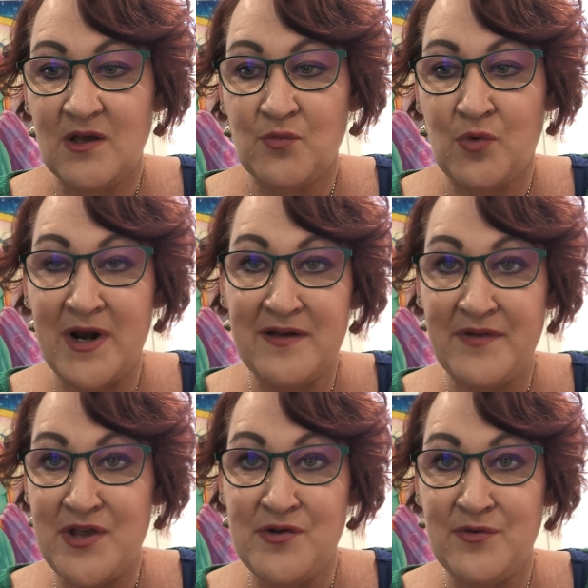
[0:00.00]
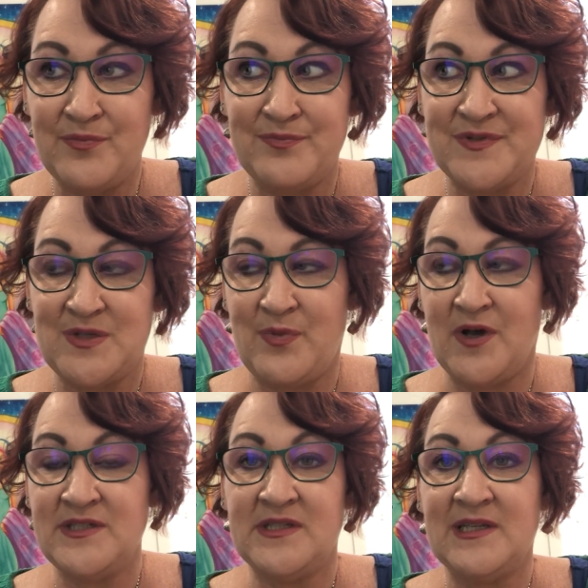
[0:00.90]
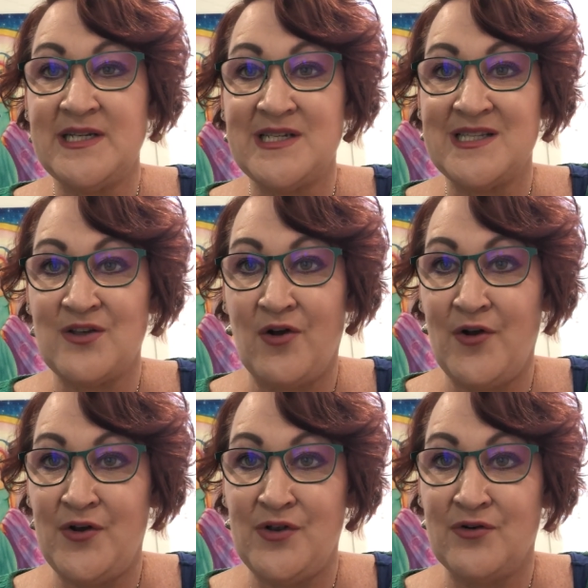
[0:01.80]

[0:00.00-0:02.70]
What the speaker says: whatever you supposedly disown,